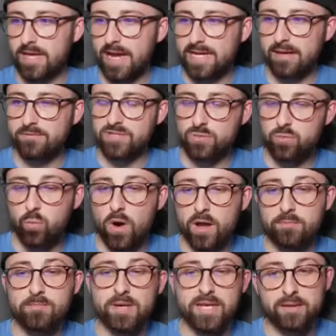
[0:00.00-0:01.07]
That gives us
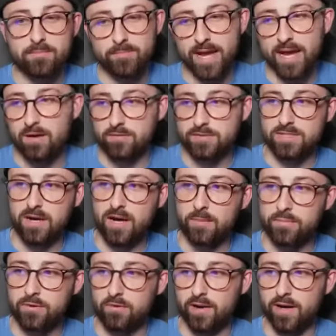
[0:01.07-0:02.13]
£1 million to
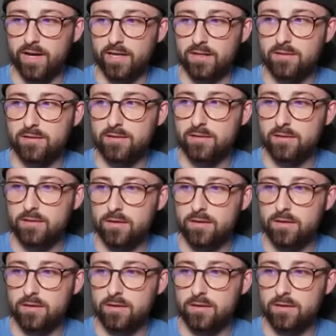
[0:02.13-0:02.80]
upgrade